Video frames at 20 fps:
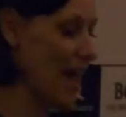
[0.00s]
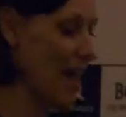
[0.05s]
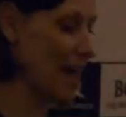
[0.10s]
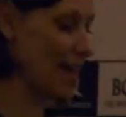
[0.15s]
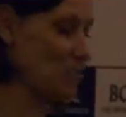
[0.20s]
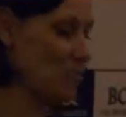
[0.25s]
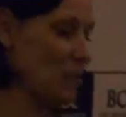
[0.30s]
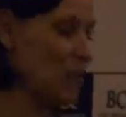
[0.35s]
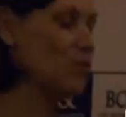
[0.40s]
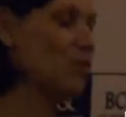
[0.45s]

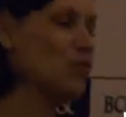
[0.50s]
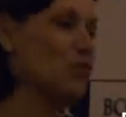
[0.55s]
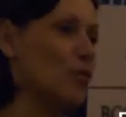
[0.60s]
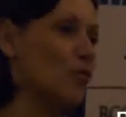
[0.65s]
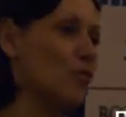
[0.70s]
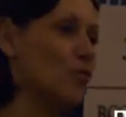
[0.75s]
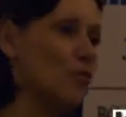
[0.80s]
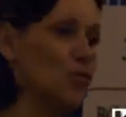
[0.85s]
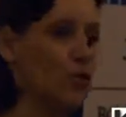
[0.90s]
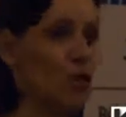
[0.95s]
And we go
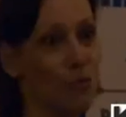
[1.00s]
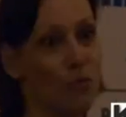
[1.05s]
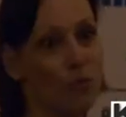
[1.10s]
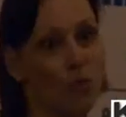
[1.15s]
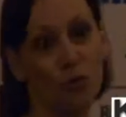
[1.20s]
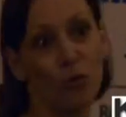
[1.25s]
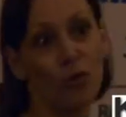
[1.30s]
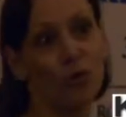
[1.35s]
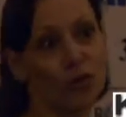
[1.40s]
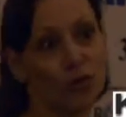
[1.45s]
through some
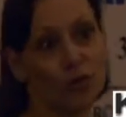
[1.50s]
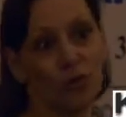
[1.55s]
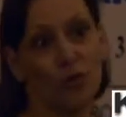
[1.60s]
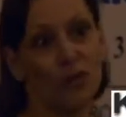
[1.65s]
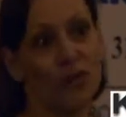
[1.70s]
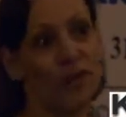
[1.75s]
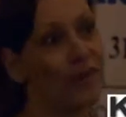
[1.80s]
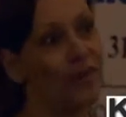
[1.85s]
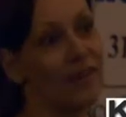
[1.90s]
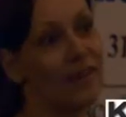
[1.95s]
conclusion,
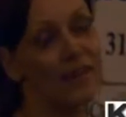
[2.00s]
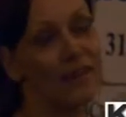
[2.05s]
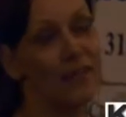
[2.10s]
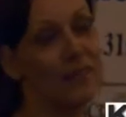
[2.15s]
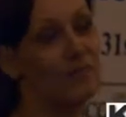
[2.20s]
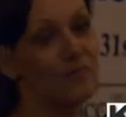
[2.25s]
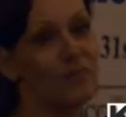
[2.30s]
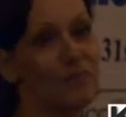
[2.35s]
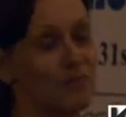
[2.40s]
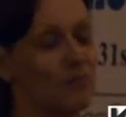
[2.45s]
and then